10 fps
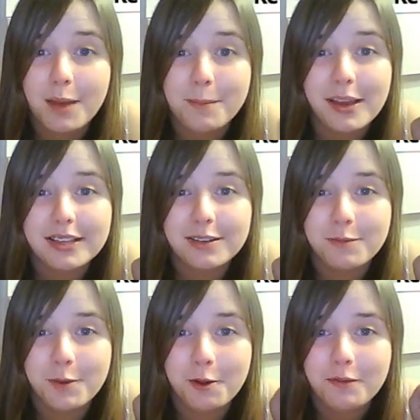because I've
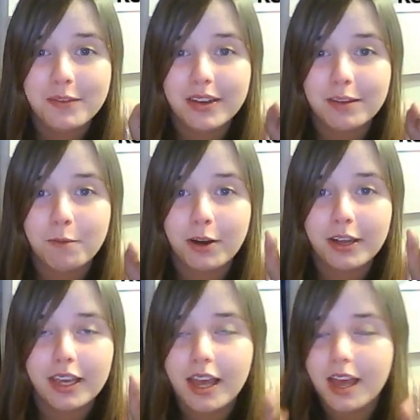moved
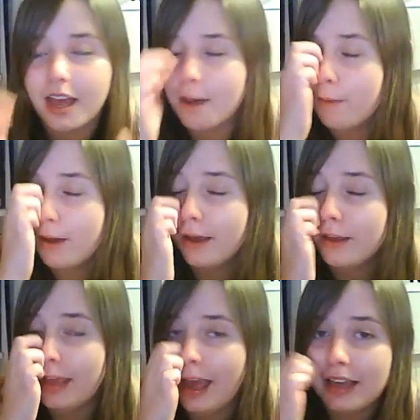my, but
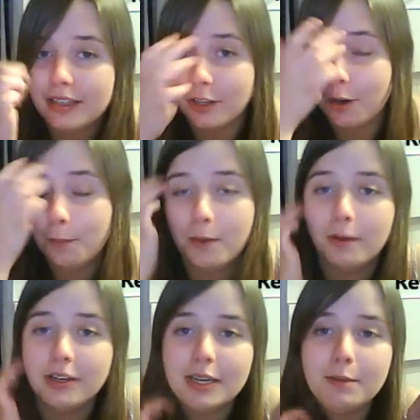yeah, so I'll put the
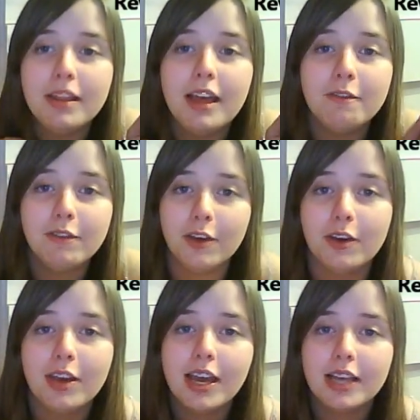blogger's name up there for you,
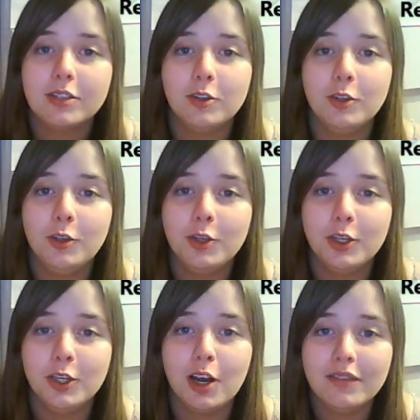so you
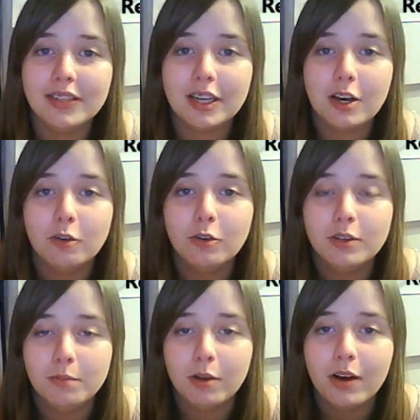can go and visit her
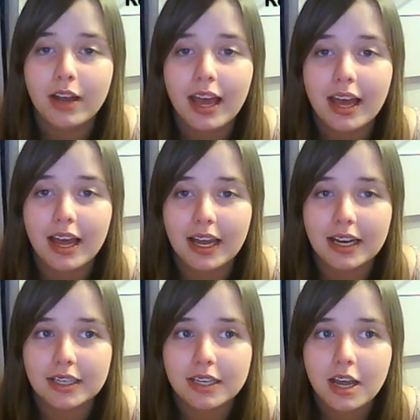awesome blog
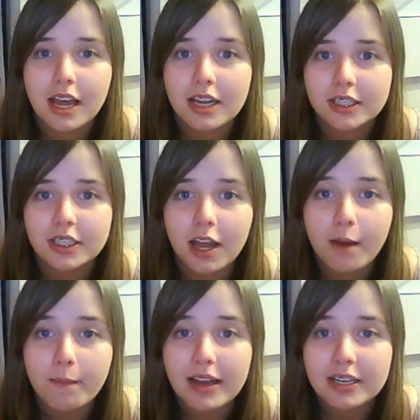and
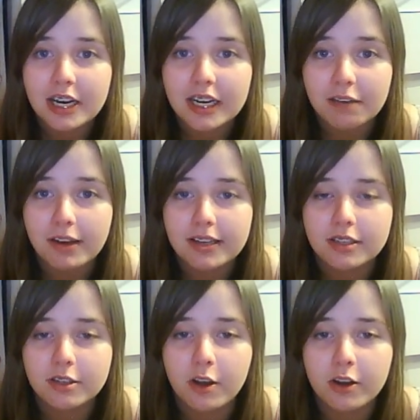enter any giveaways
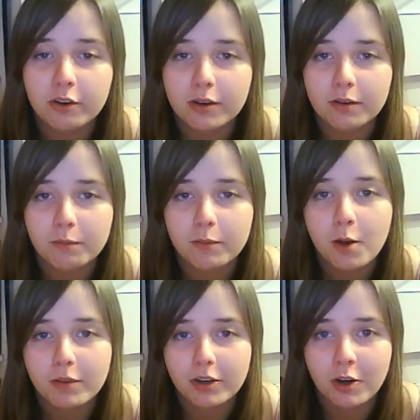that's going on and
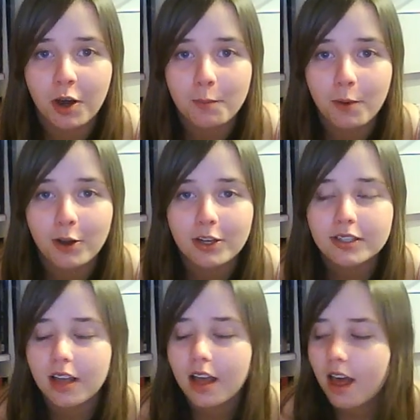comment on her posts.
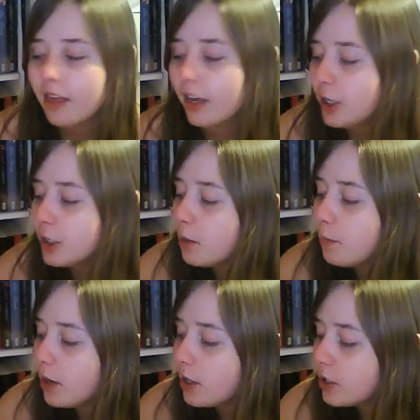Thank you so
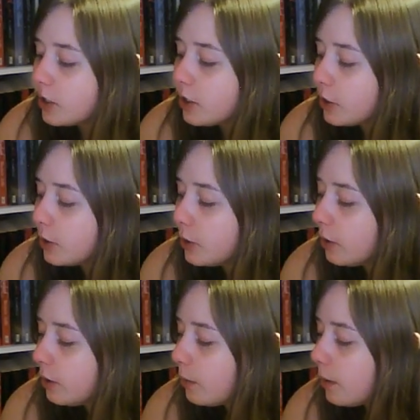much
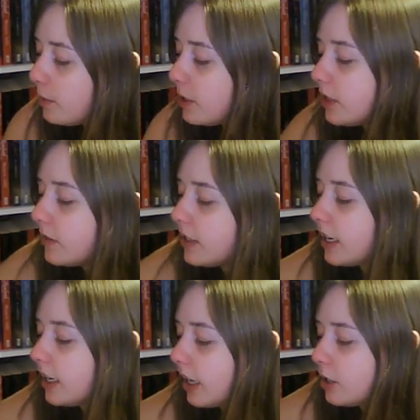to the publishers for
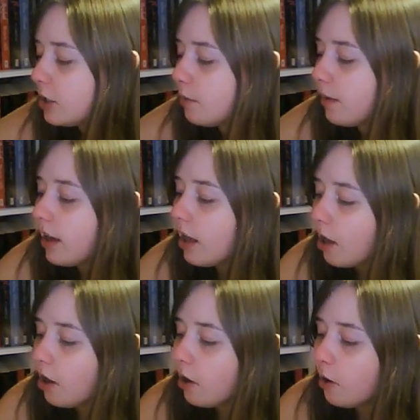sending that to me,
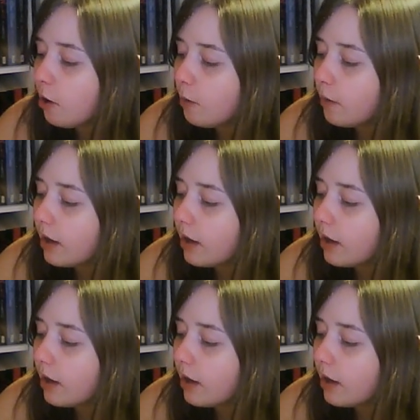who's